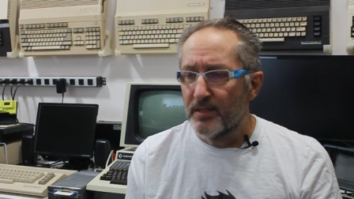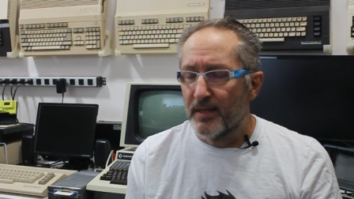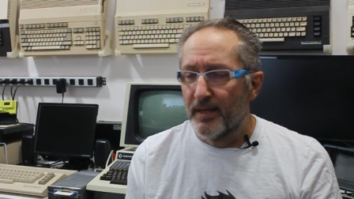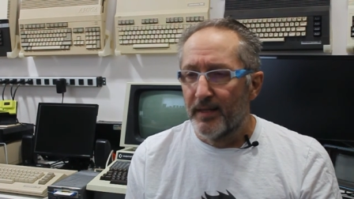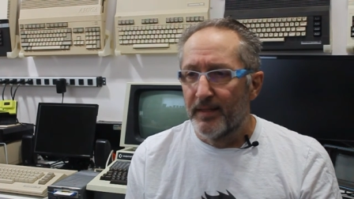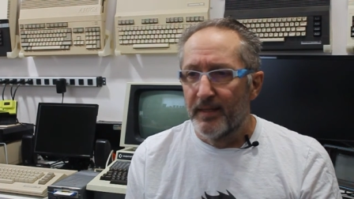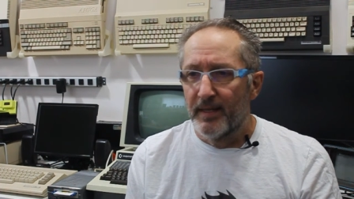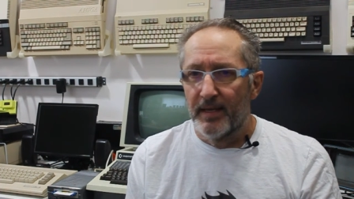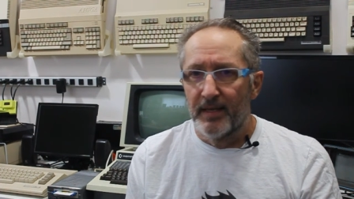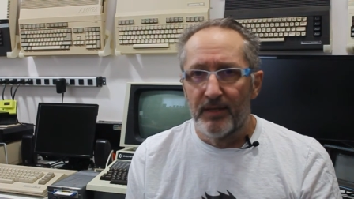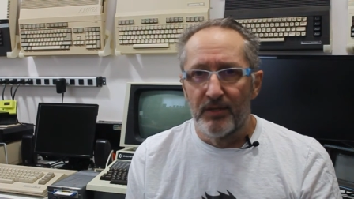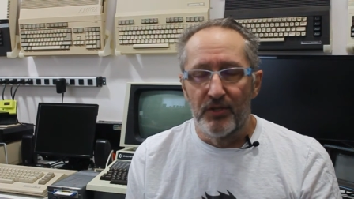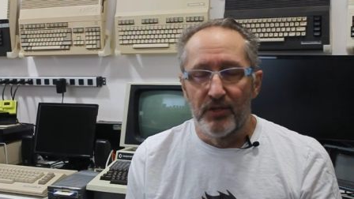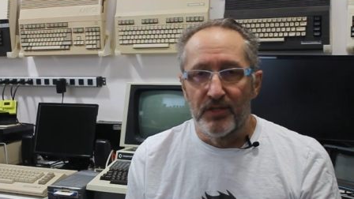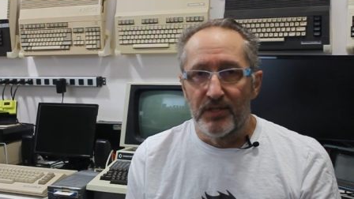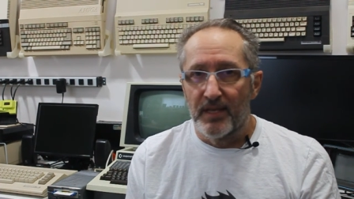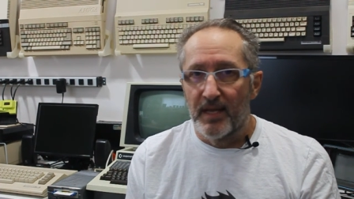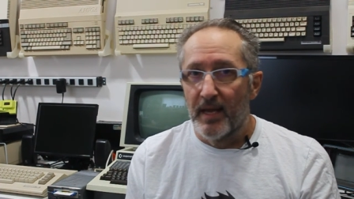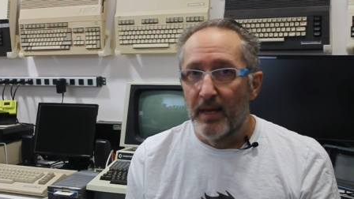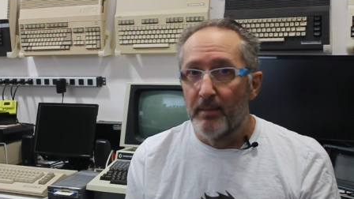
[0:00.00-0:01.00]
and then it
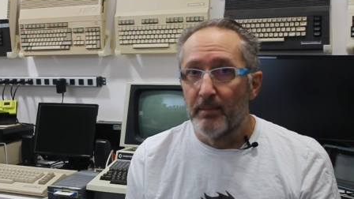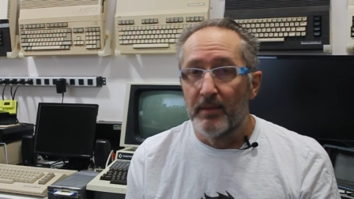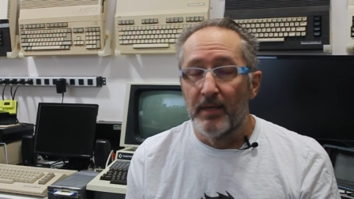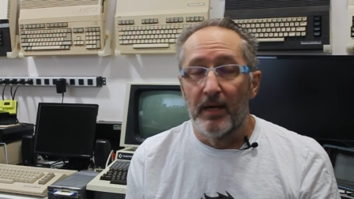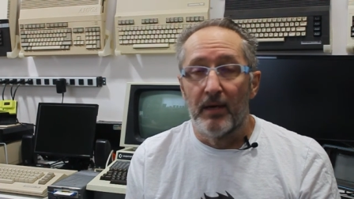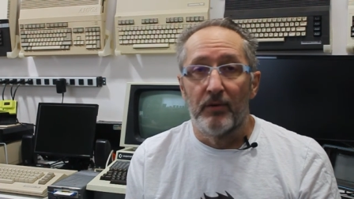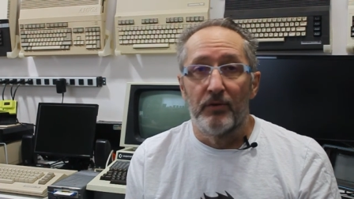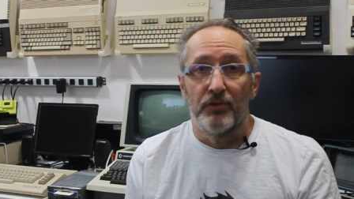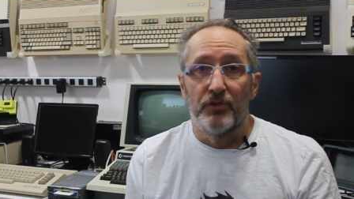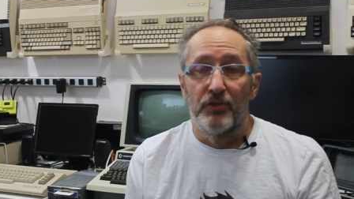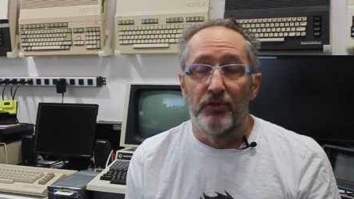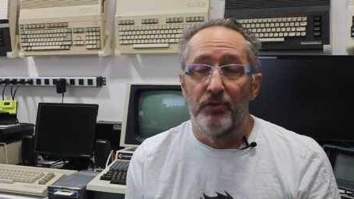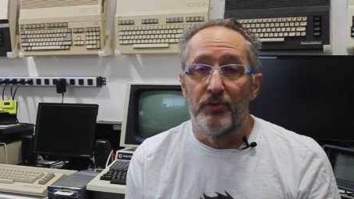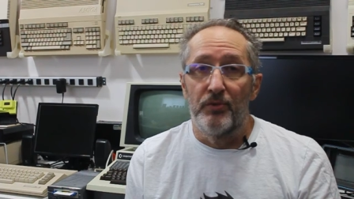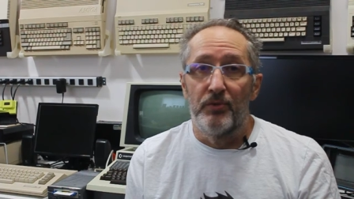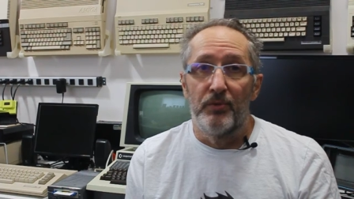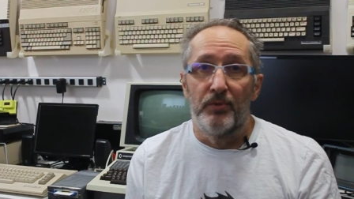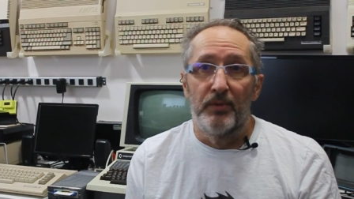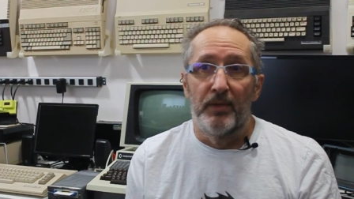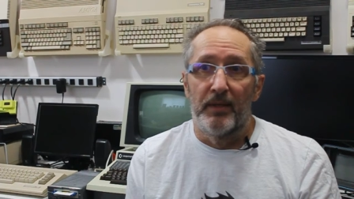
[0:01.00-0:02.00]
just came down
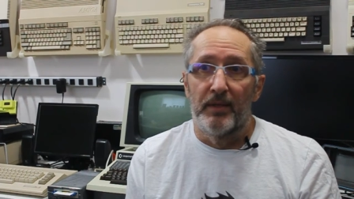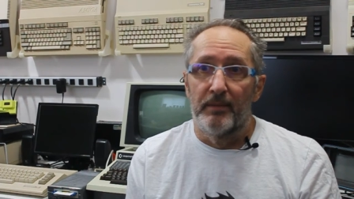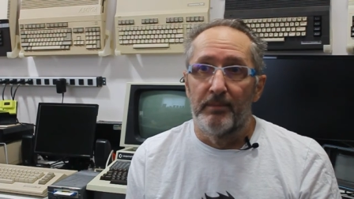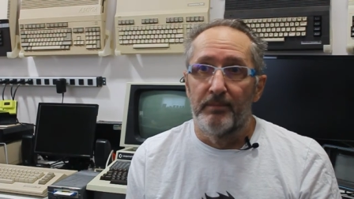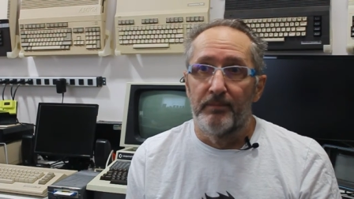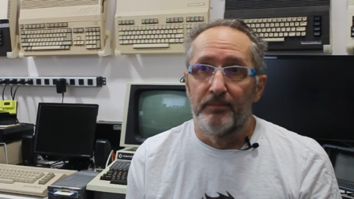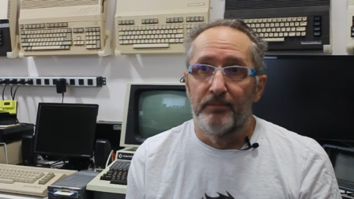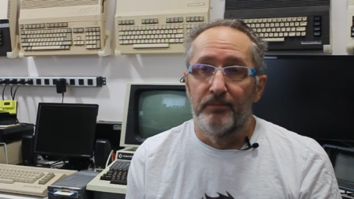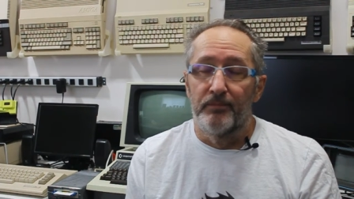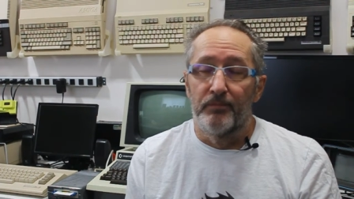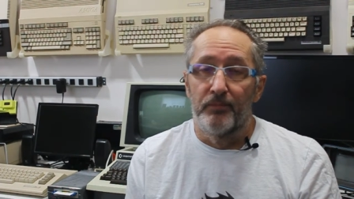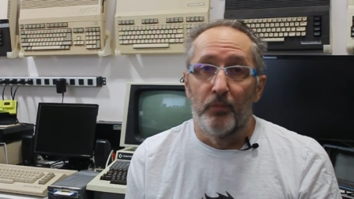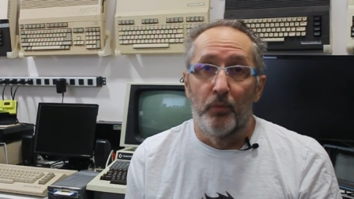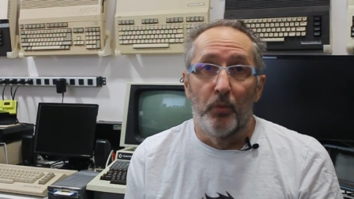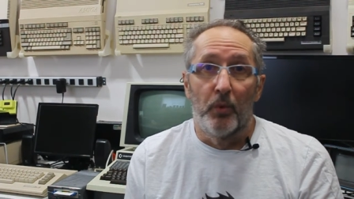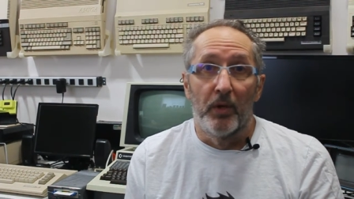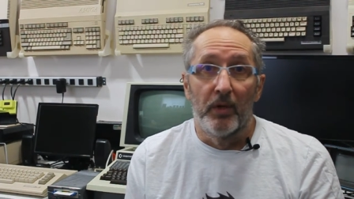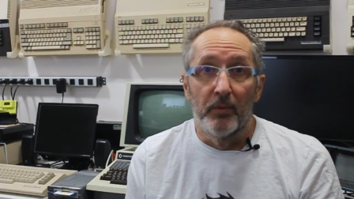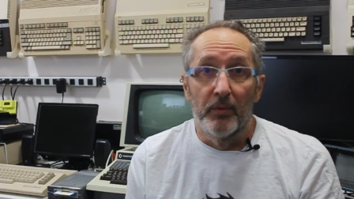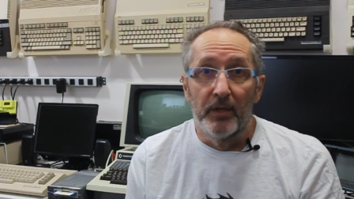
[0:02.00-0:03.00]
to
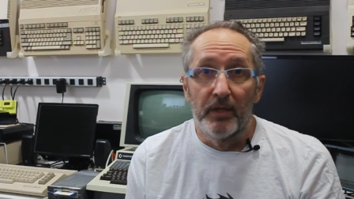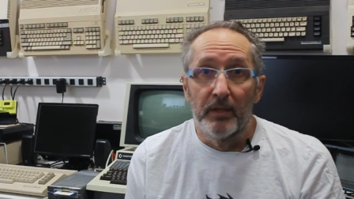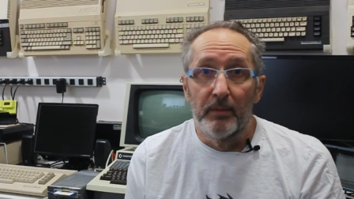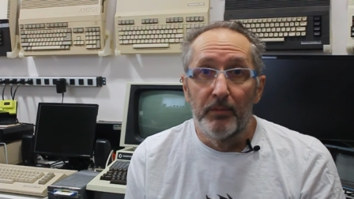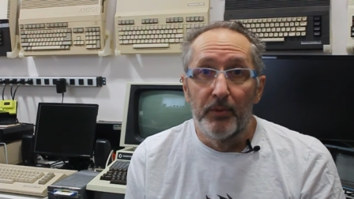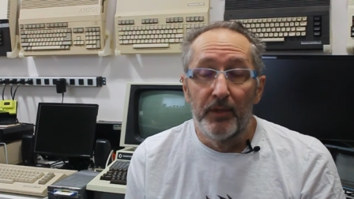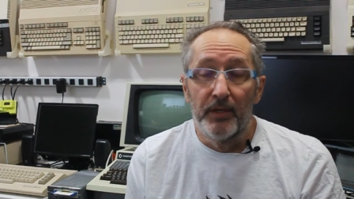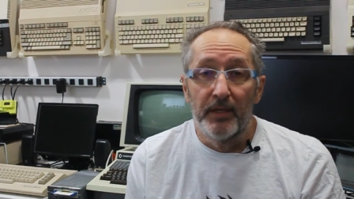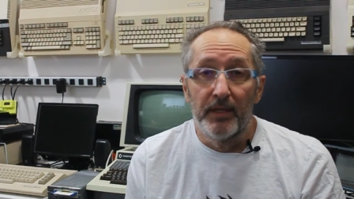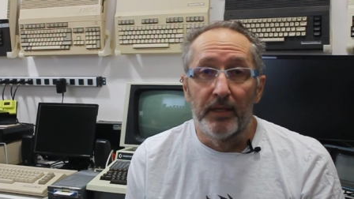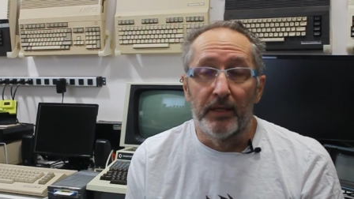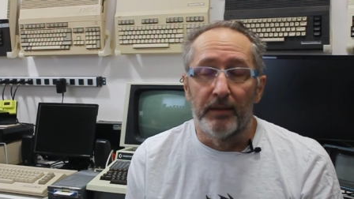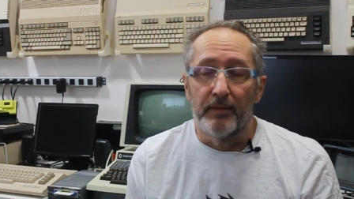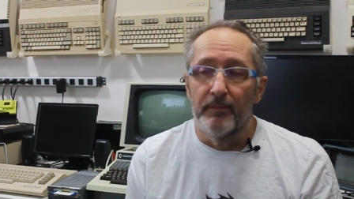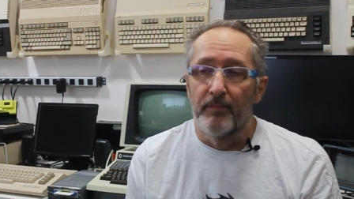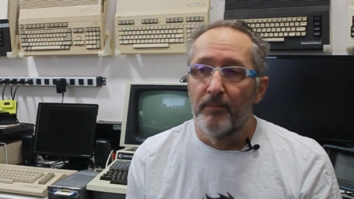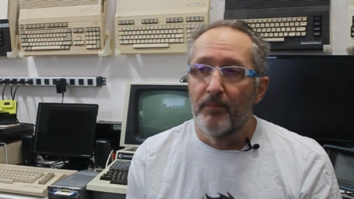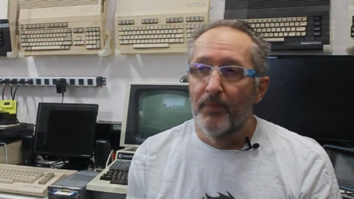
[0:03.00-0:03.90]
what are we going to put in it.